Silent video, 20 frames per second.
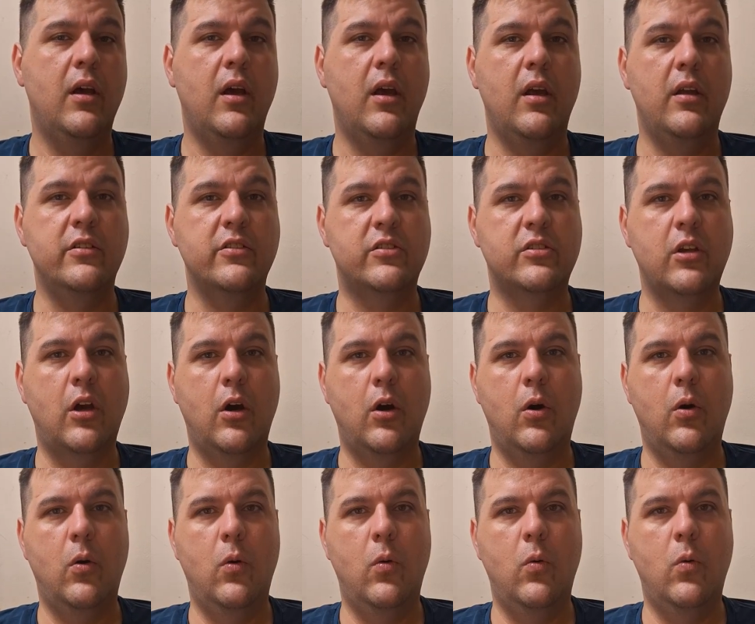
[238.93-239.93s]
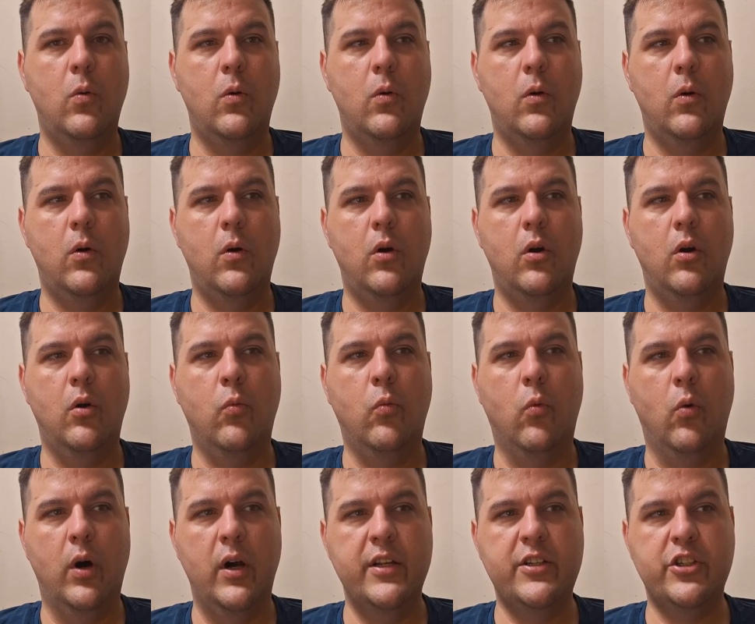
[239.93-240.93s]
And so
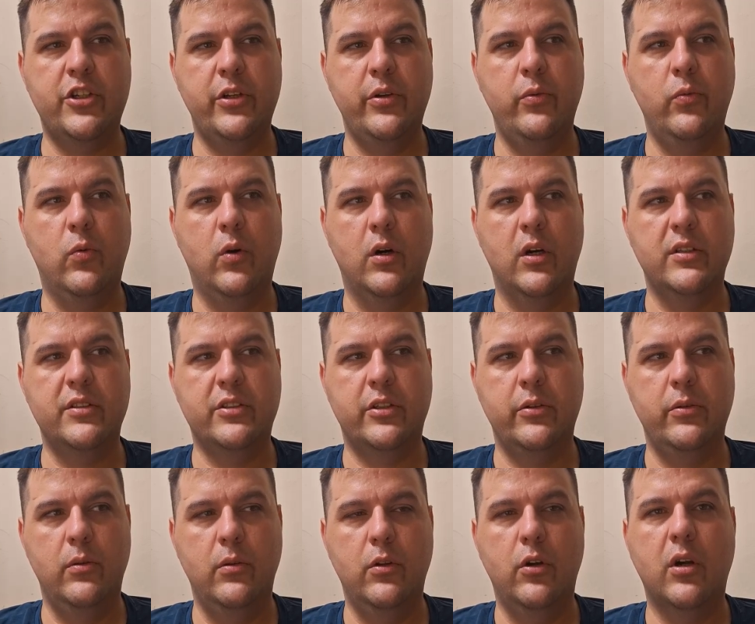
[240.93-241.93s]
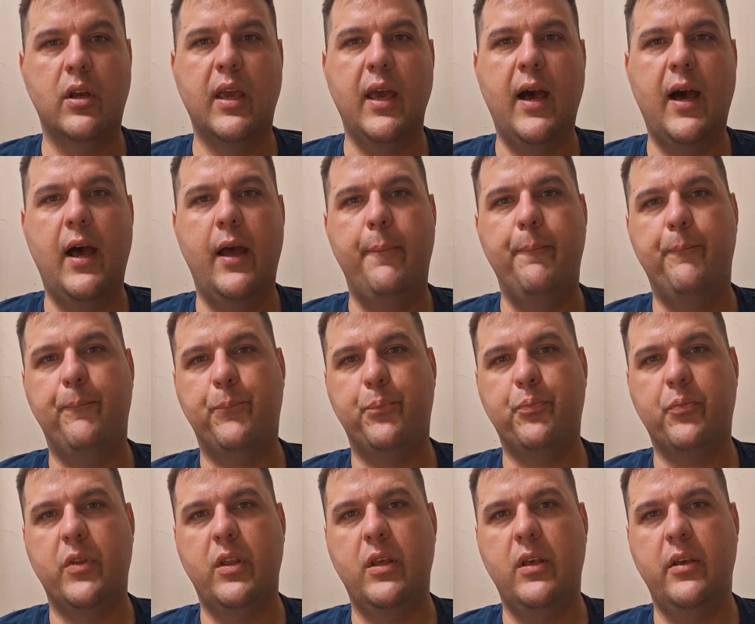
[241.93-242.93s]
what you want to look at
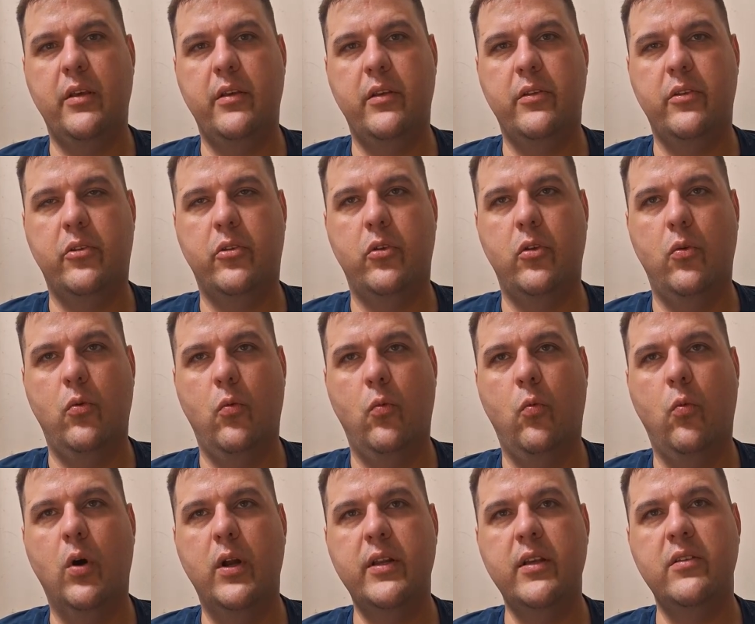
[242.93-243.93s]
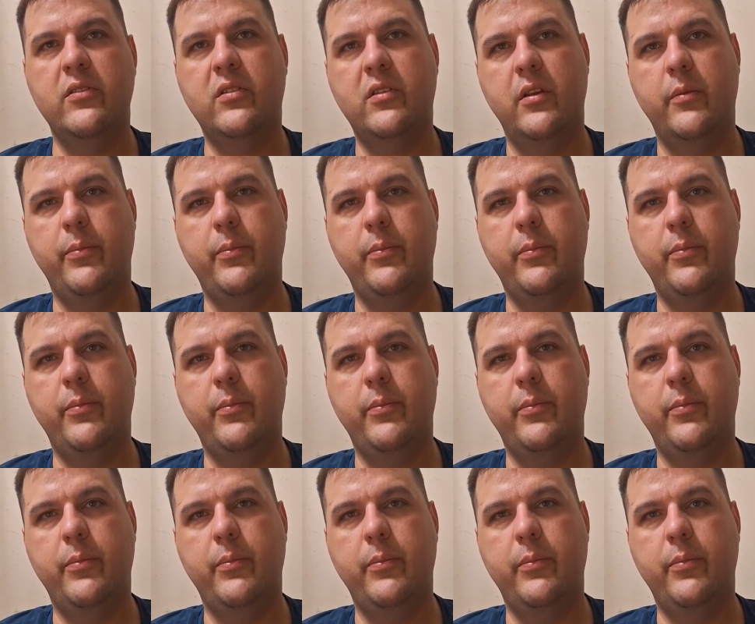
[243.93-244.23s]
is, what is the